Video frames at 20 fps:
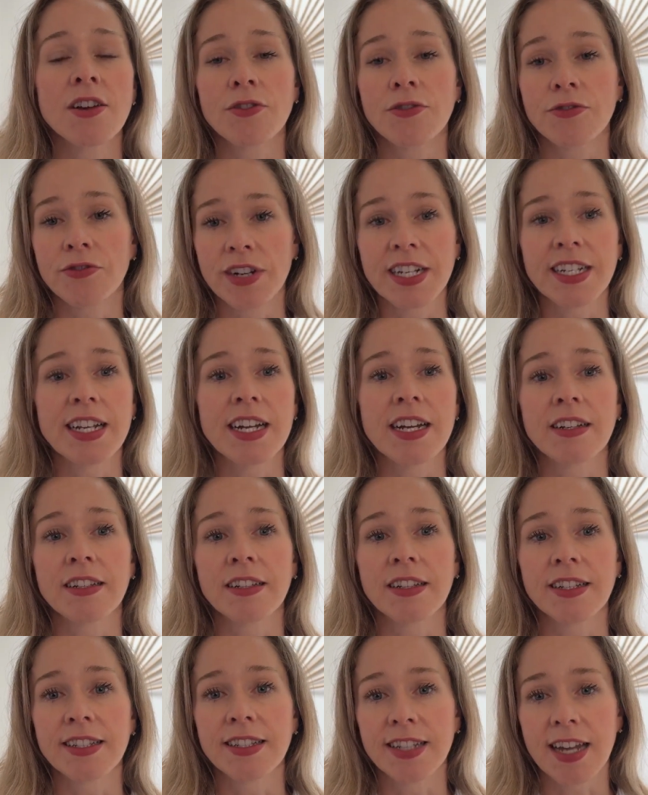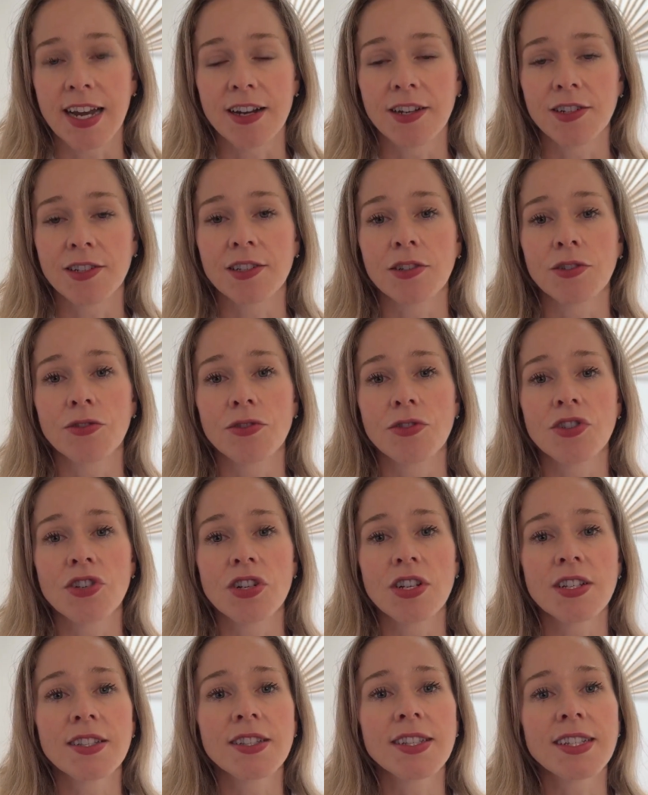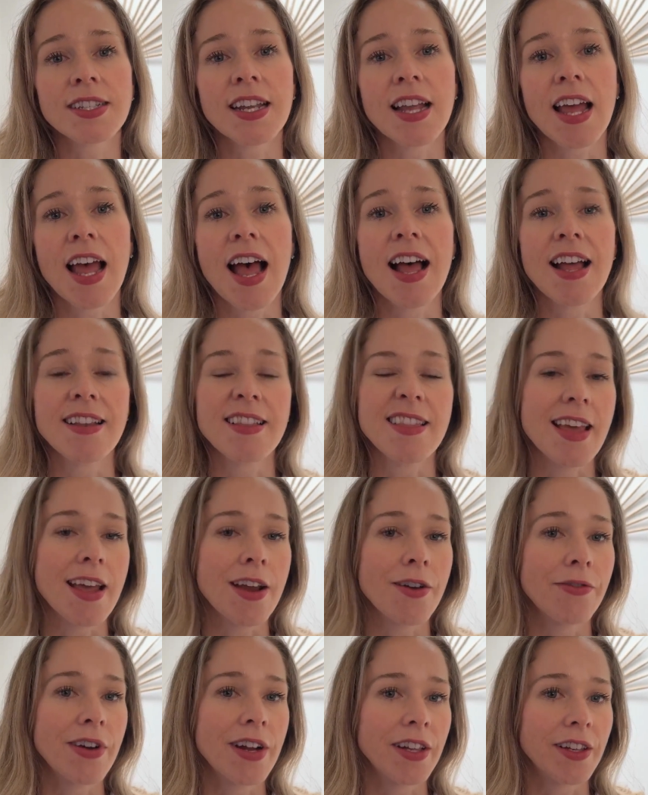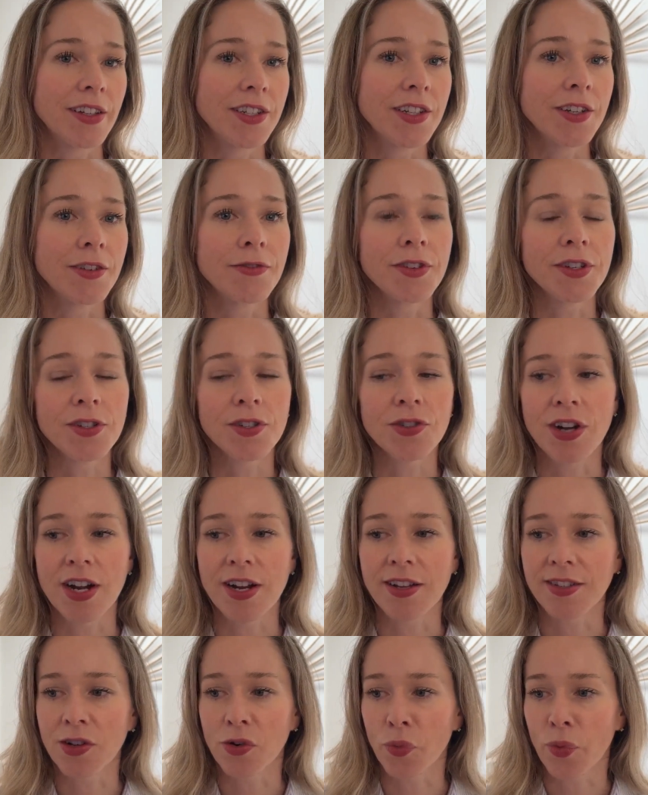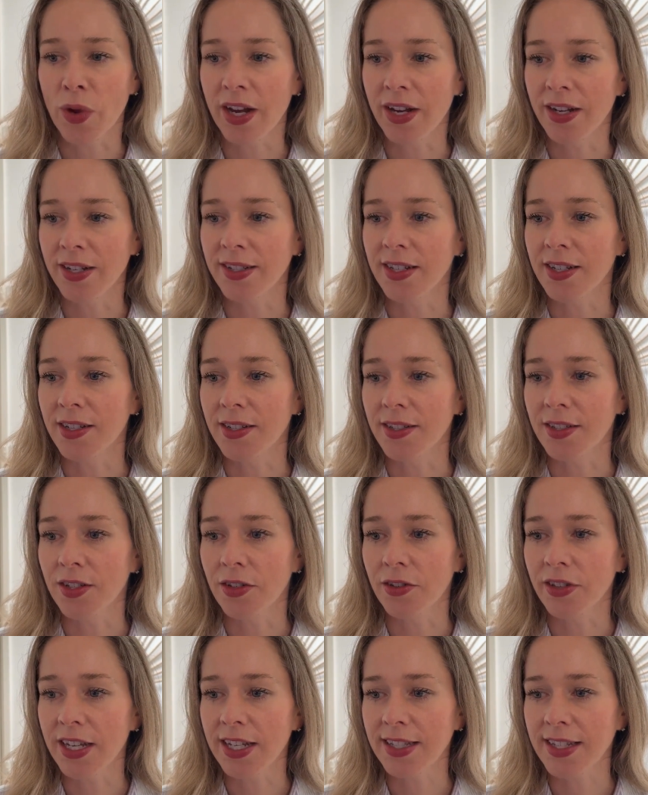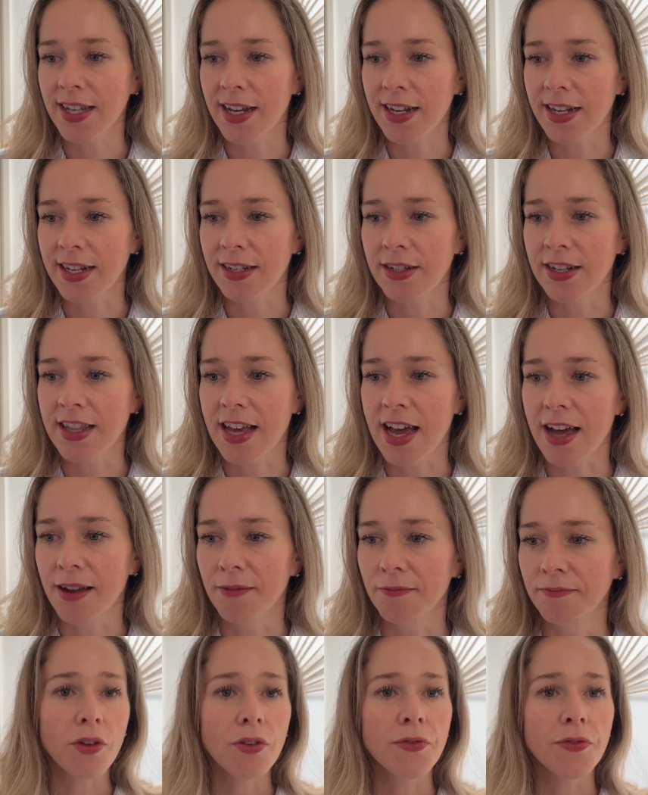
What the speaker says: retail data solutions and their relative strengths and weaknesses. So let's get into that.